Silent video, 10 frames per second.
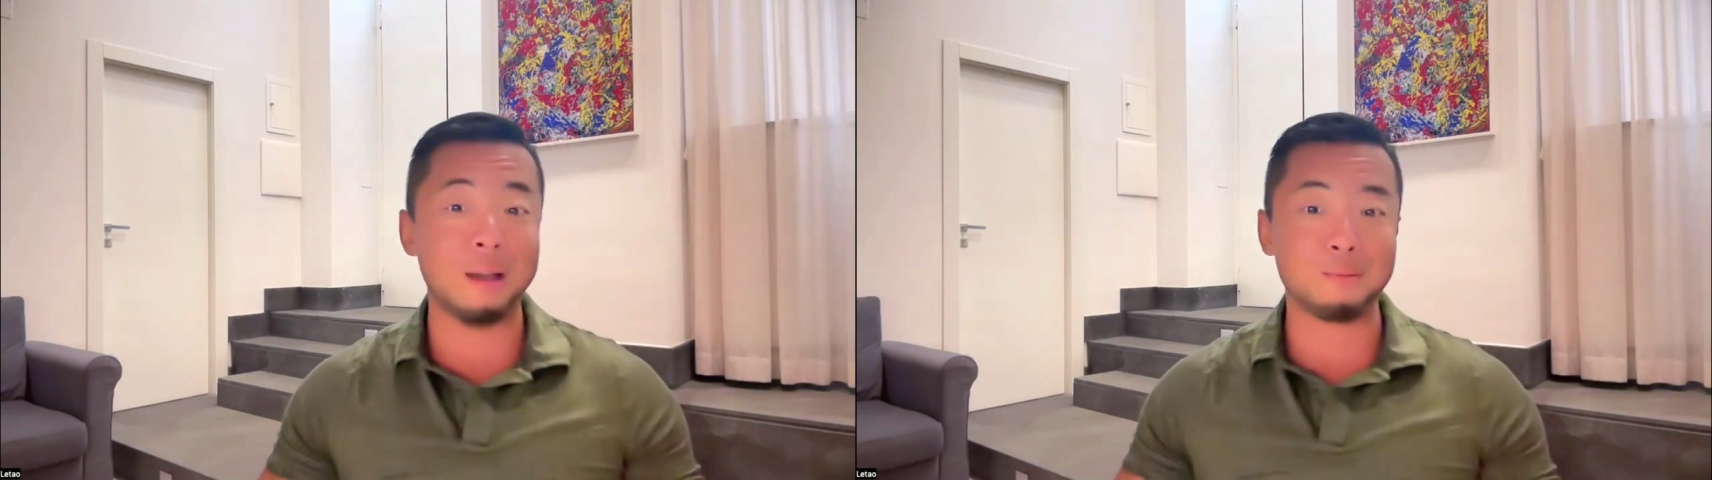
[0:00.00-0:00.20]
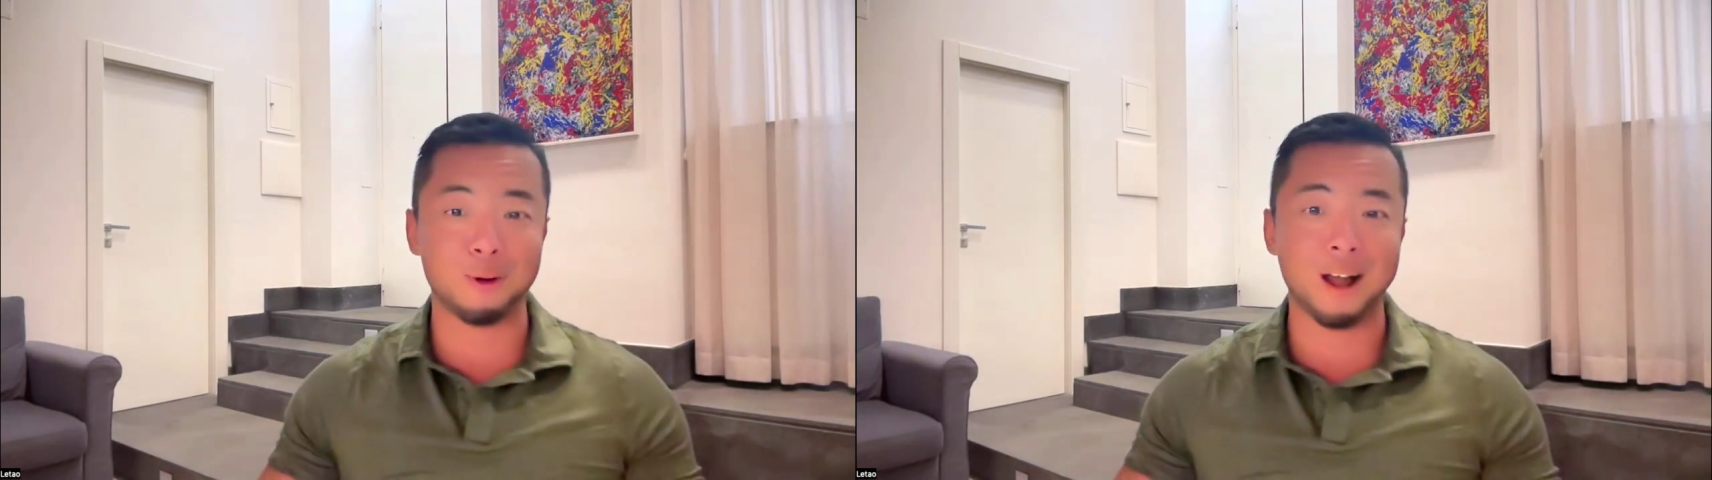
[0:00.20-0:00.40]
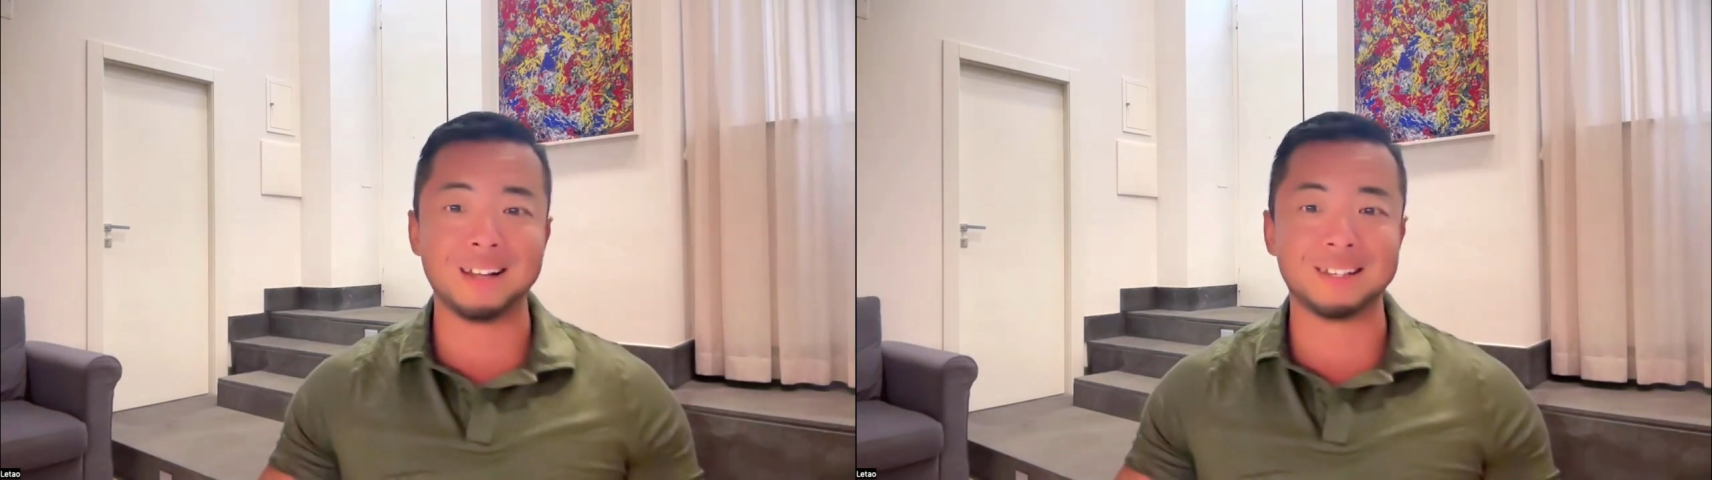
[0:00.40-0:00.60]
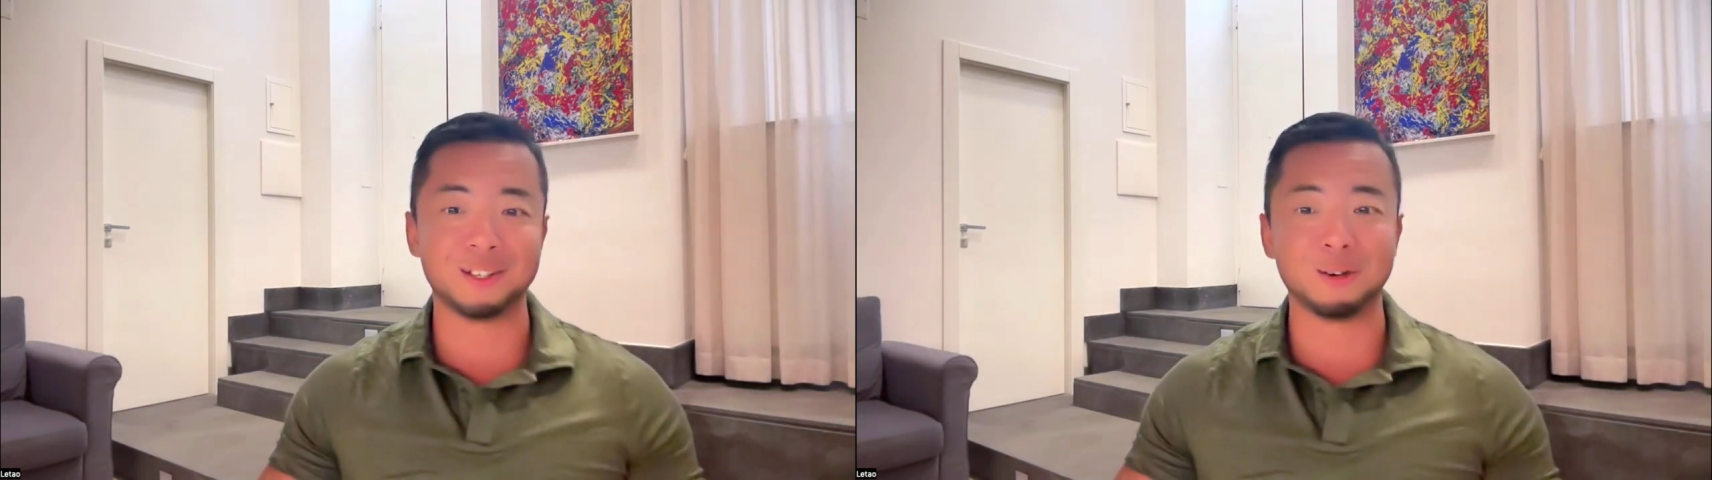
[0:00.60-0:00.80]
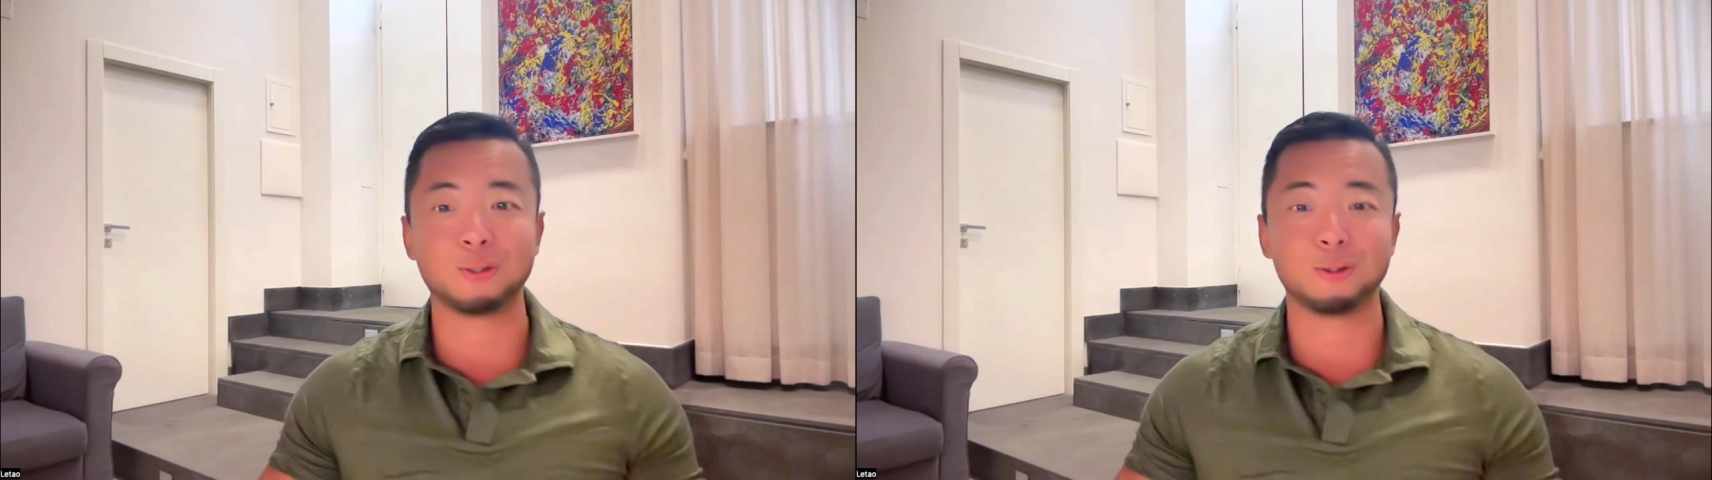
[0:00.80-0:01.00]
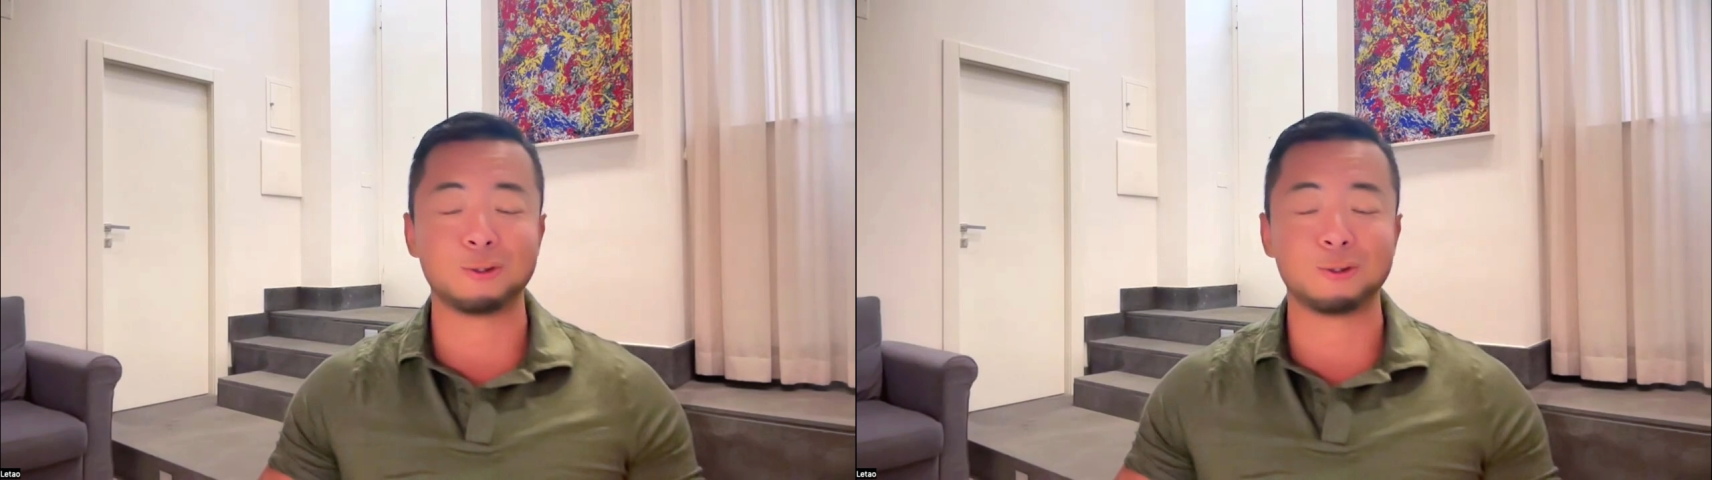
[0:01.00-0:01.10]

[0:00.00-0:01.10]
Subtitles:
memorize and also